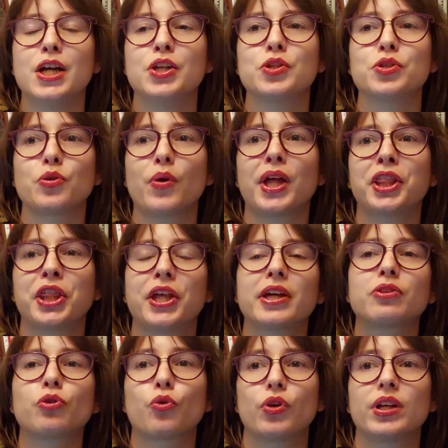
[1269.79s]
So I
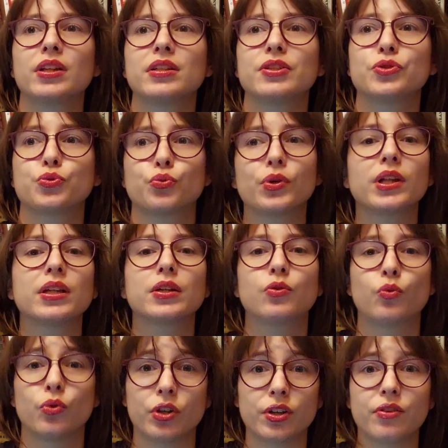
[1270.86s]
think thrillers really
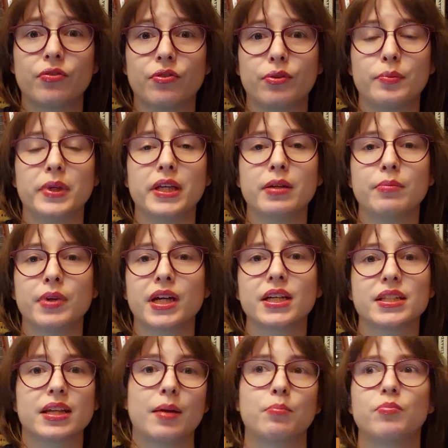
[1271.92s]
work for me
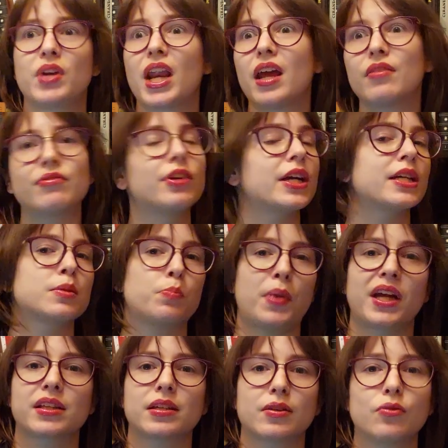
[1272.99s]
because I'm never
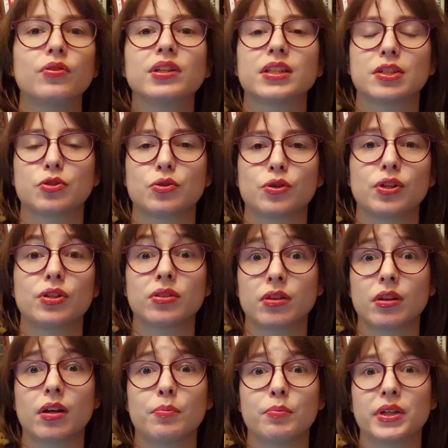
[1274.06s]
expecting what is going to
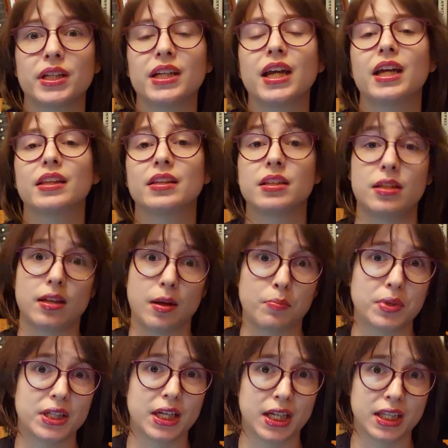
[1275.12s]
happen, and this
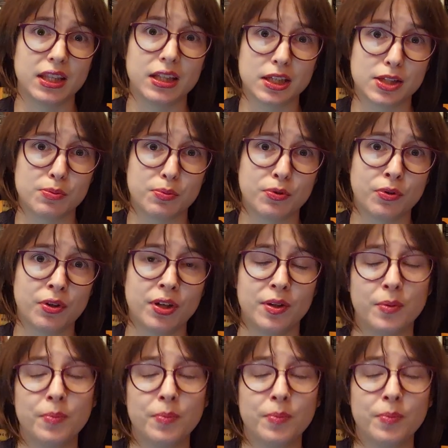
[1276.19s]
happened in this book.